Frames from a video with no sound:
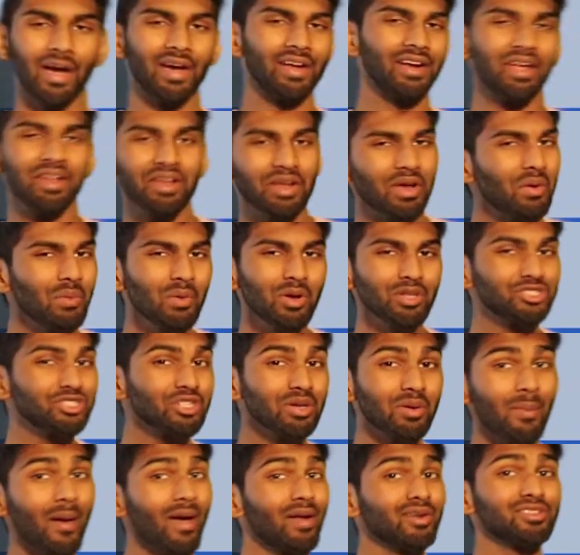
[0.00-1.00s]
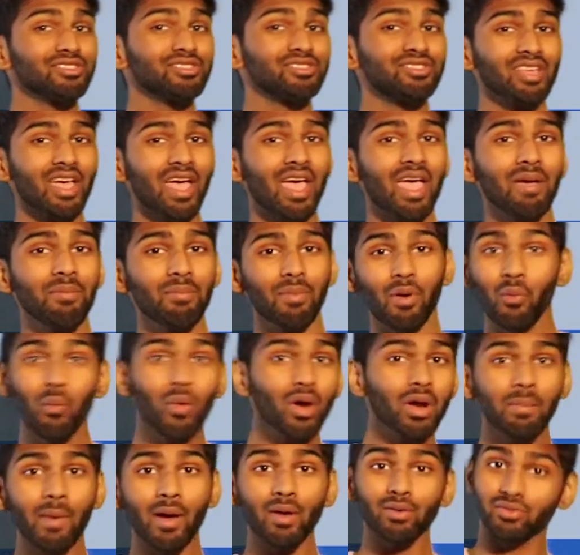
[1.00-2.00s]
And I know what you're about to say, but what
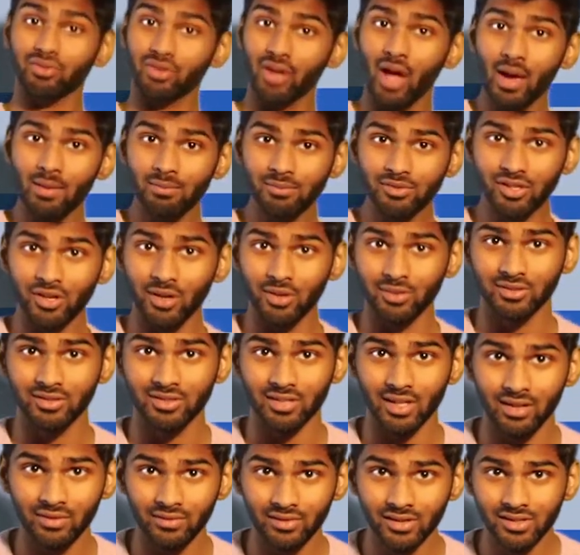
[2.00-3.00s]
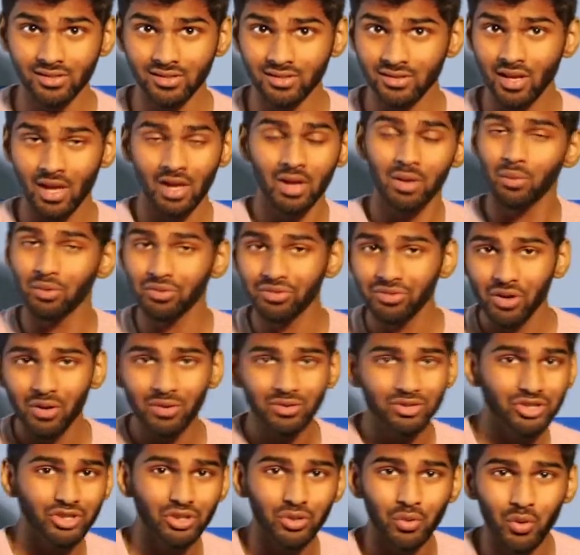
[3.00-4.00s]
about time zone, Senevids? Well, don't
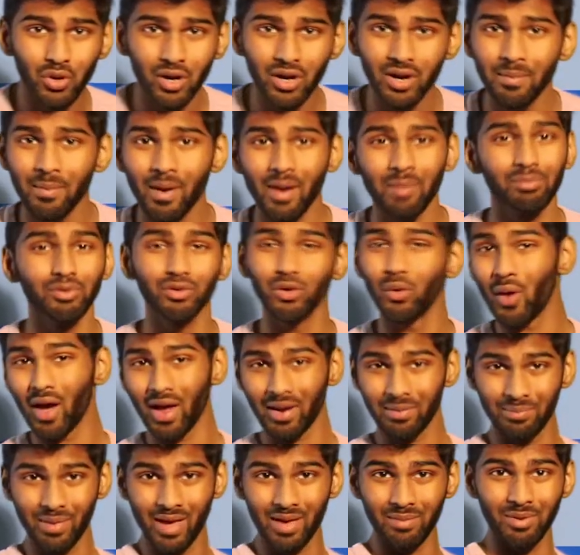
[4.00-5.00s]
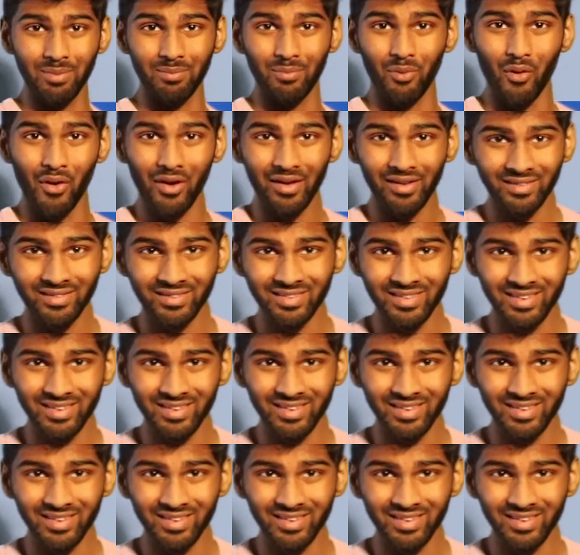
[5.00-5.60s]
you worry, my blue-eyed baby boy.